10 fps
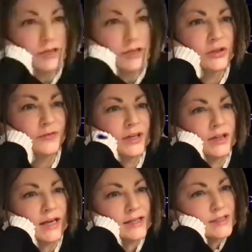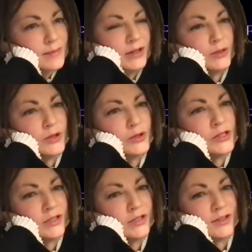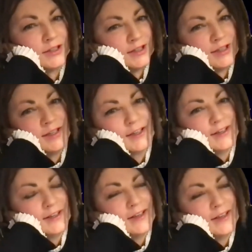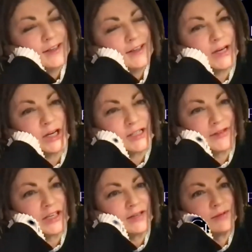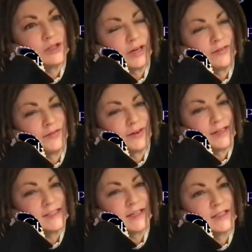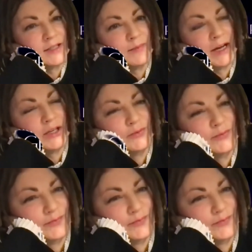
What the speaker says: think he likes about your music? Because I think he was really fascinated by you.